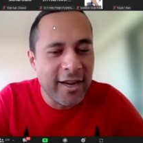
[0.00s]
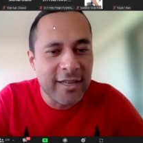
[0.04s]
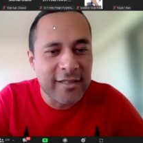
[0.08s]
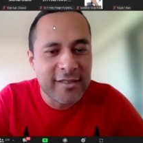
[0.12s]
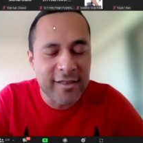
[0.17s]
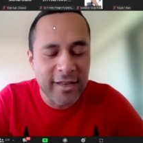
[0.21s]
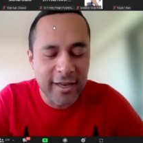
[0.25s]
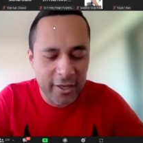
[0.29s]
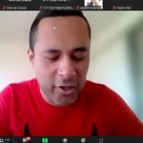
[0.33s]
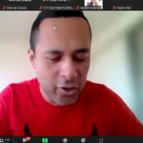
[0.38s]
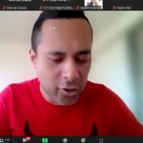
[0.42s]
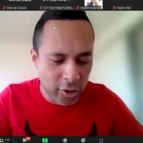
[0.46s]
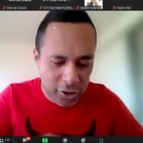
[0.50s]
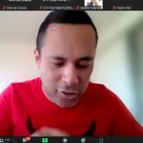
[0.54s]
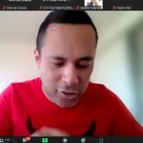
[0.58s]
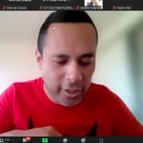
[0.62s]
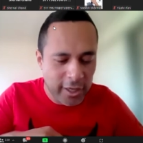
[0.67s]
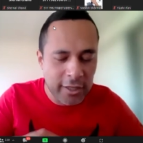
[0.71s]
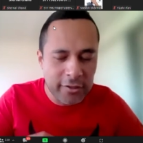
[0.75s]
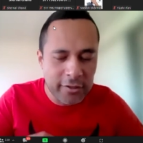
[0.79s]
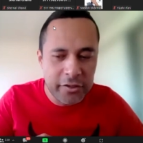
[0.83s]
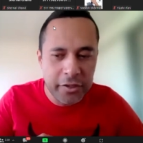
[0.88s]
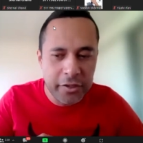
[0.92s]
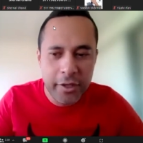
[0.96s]
It's like you're trying
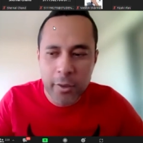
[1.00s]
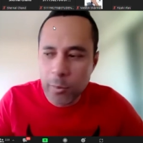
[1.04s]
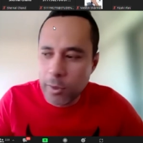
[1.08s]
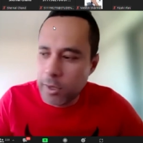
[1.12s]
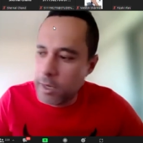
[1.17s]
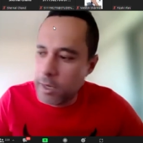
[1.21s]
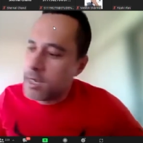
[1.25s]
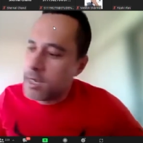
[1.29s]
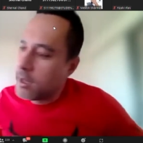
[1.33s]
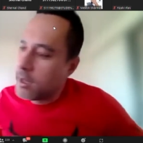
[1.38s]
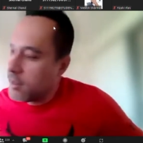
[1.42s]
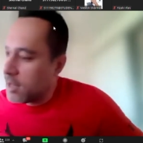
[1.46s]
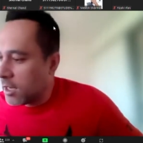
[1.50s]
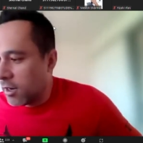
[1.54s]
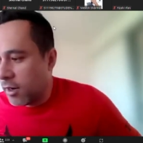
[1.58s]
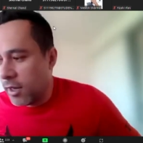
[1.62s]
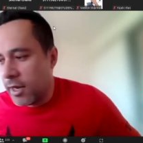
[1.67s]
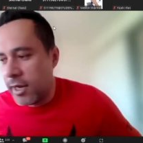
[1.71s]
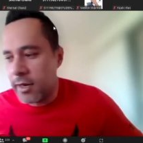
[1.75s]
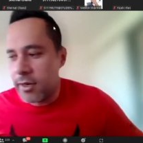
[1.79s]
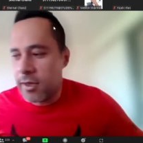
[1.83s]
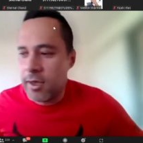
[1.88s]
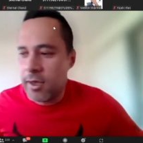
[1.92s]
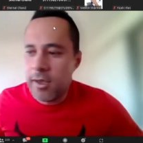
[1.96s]
to do your work, and they're
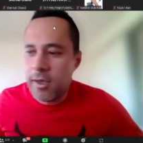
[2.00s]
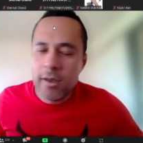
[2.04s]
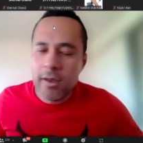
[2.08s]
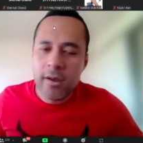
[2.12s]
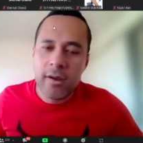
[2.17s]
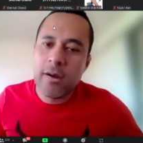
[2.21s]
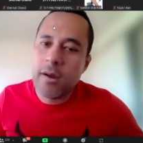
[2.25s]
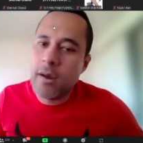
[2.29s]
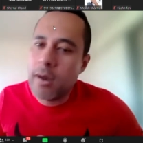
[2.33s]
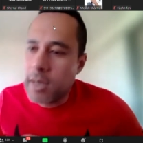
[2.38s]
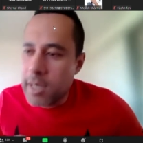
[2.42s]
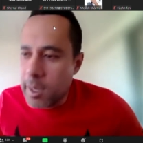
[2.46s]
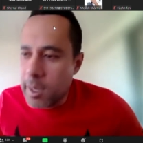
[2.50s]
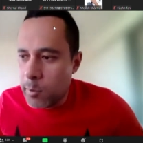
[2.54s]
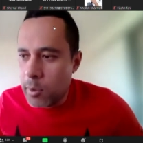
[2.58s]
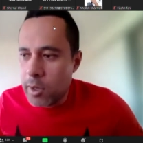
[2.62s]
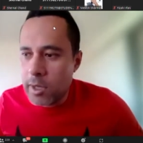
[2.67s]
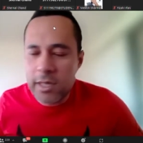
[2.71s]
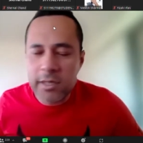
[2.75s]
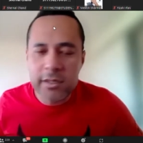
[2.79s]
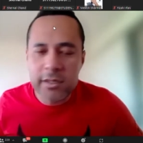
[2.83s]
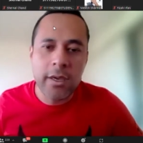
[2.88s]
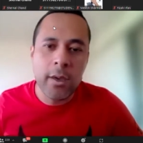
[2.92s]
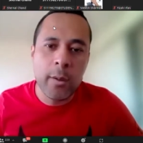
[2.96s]
like, "Oh, come on,
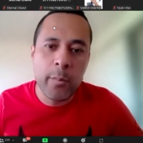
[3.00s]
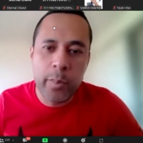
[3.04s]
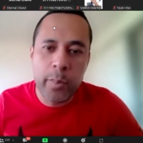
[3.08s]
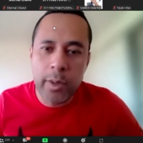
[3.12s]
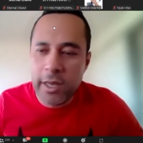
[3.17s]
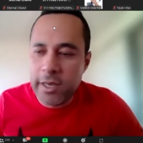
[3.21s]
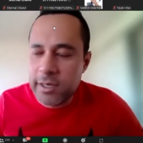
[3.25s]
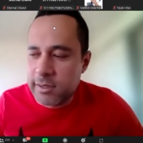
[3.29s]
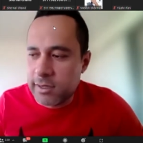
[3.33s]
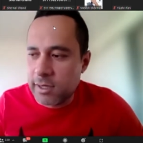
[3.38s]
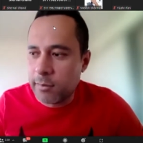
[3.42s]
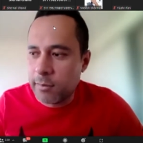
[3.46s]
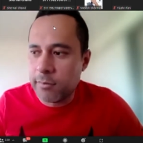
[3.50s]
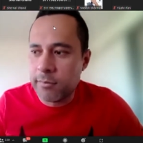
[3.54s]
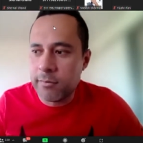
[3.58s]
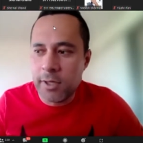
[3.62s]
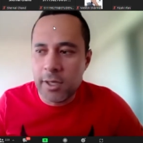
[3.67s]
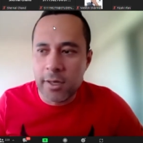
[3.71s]
let's go play some,